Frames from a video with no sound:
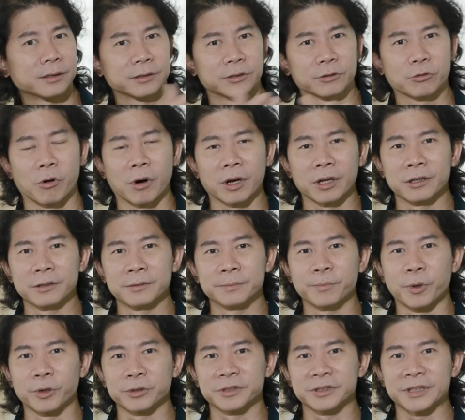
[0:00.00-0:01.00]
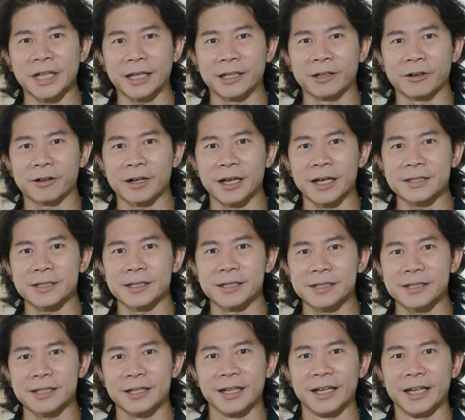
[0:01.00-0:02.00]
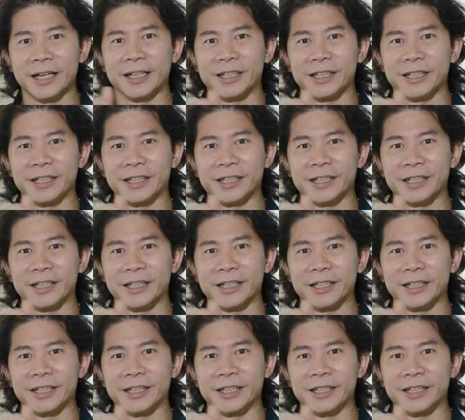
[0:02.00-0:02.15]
to Kuala Lumpur to take your classes,